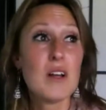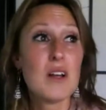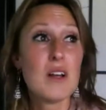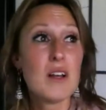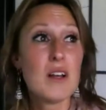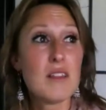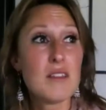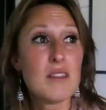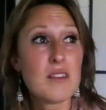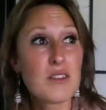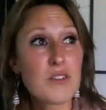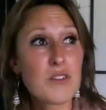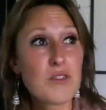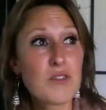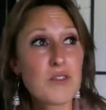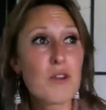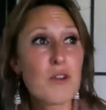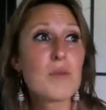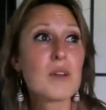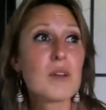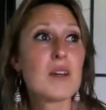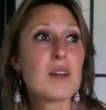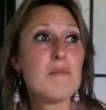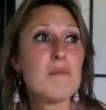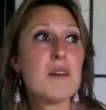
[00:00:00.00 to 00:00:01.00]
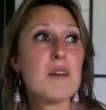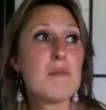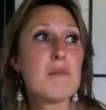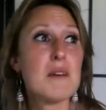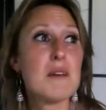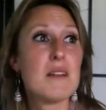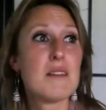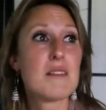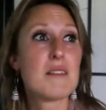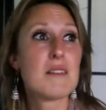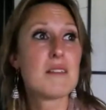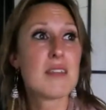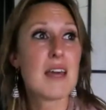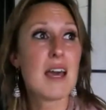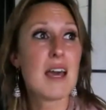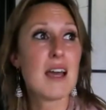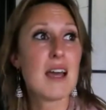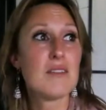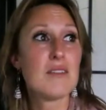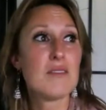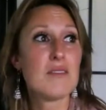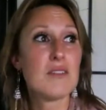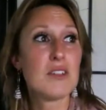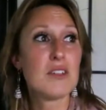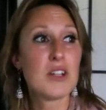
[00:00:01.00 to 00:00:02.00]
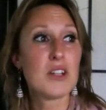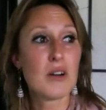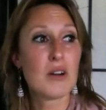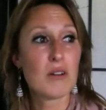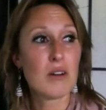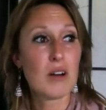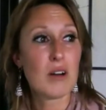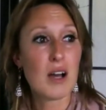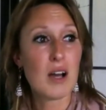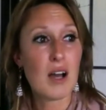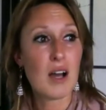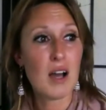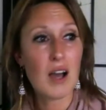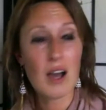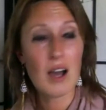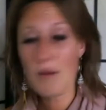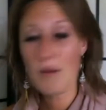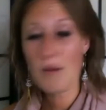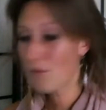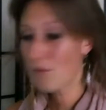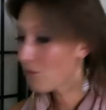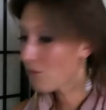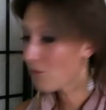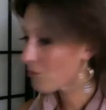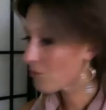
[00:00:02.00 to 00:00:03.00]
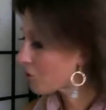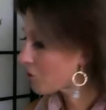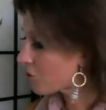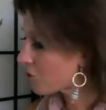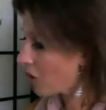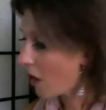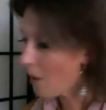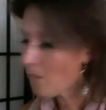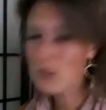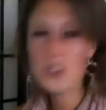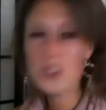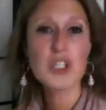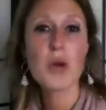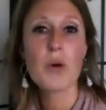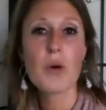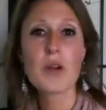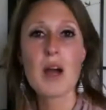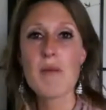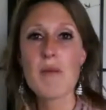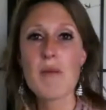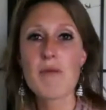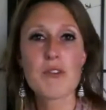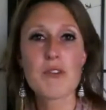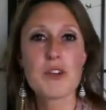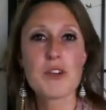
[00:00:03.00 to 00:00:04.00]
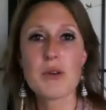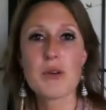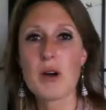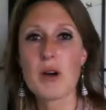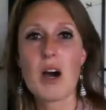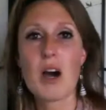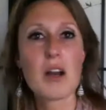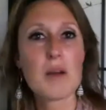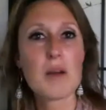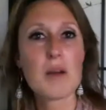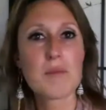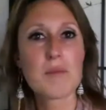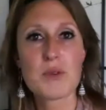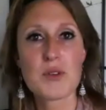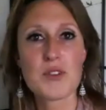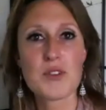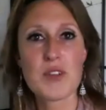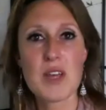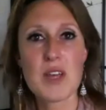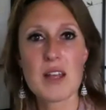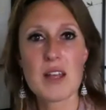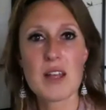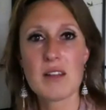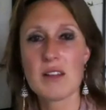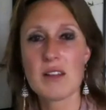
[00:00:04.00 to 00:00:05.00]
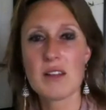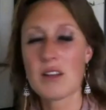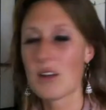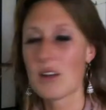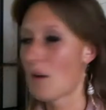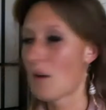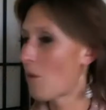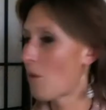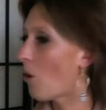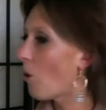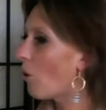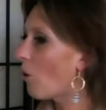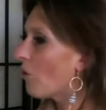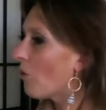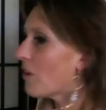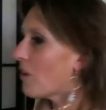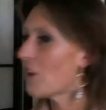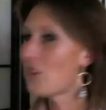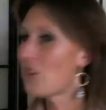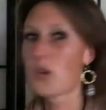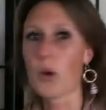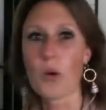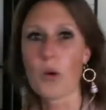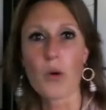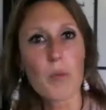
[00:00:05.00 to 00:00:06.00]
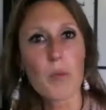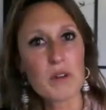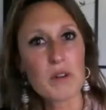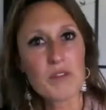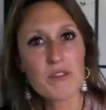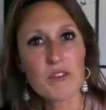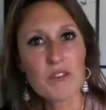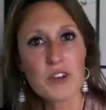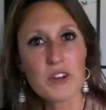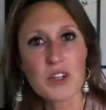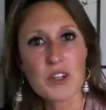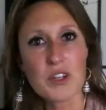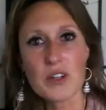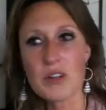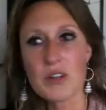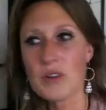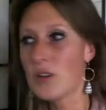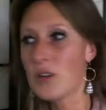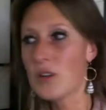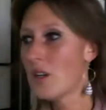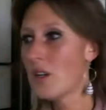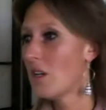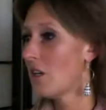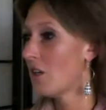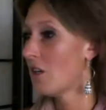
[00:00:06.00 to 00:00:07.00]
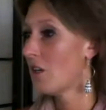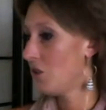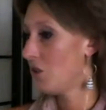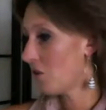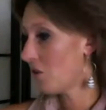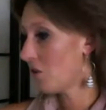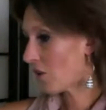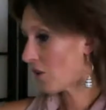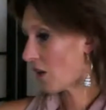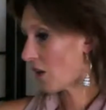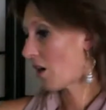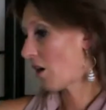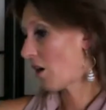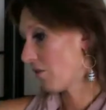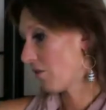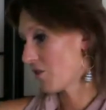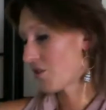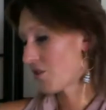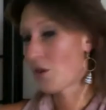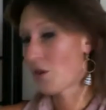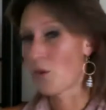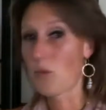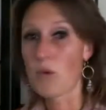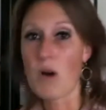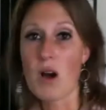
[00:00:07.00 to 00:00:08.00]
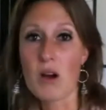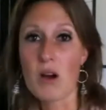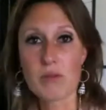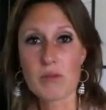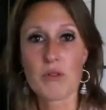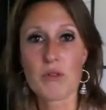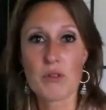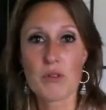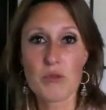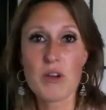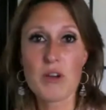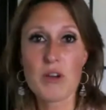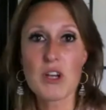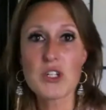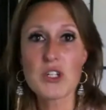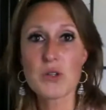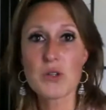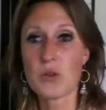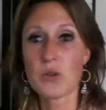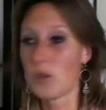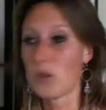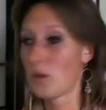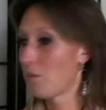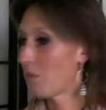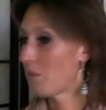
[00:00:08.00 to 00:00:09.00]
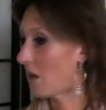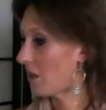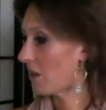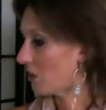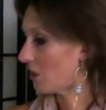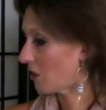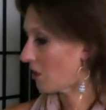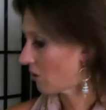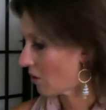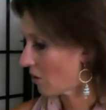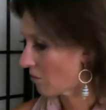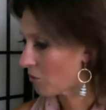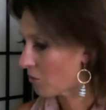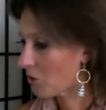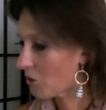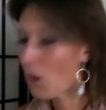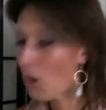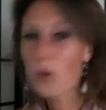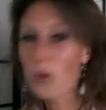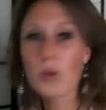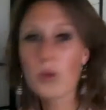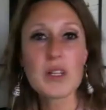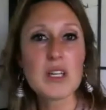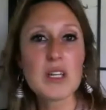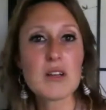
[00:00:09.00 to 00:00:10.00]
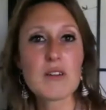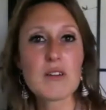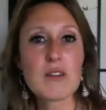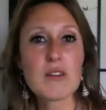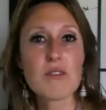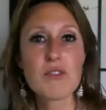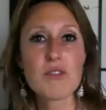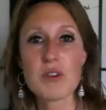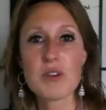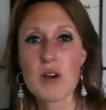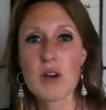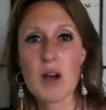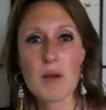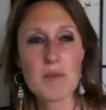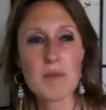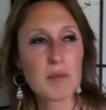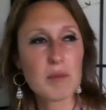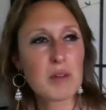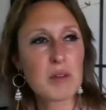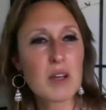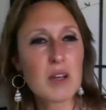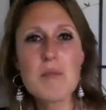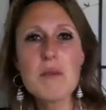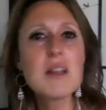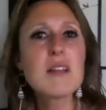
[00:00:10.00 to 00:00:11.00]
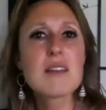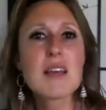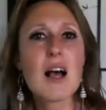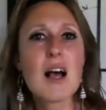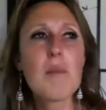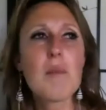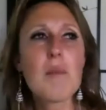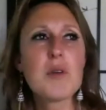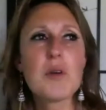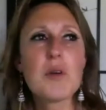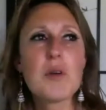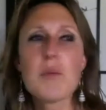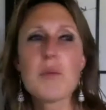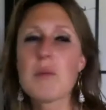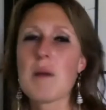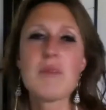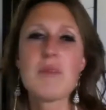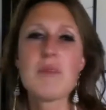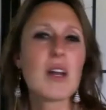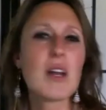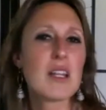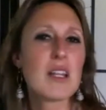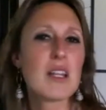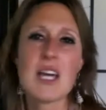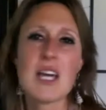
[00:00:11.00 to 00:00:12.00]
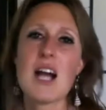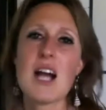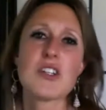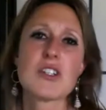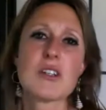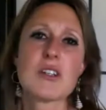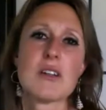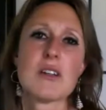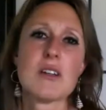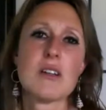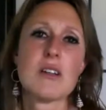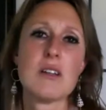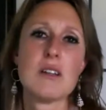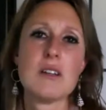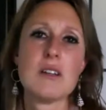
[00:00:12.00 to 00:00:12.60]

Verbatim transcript: this firm commitment that, you know, I'm I'm showing up for you 100%. You know, I'm holding that door open for you. You've got to obviously walk through the threshold, but you know, I'm totally here for you. I'm committed to help you, but I'm not attached.